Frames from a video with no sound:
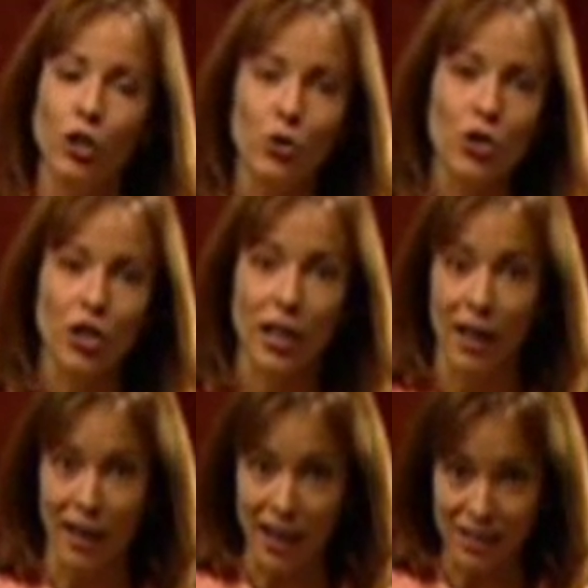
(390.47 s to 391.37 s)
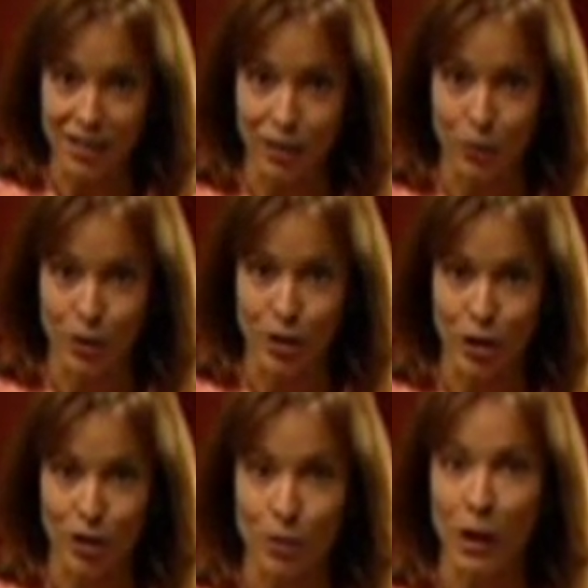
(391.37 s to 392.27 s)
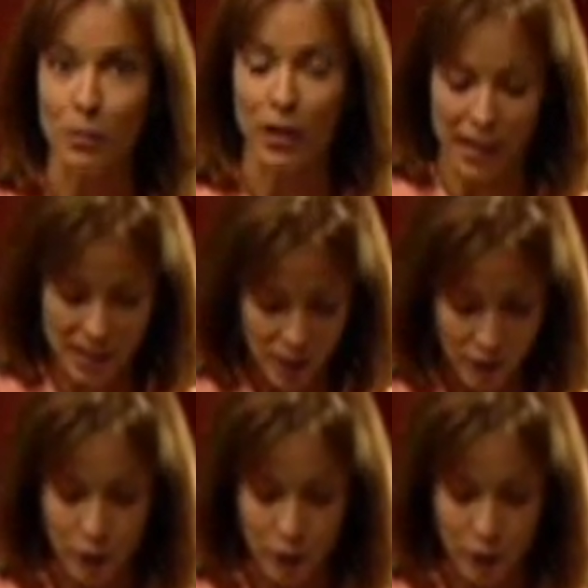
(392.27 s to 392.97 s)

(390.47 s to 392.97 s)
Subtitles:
You should get excellent results by placing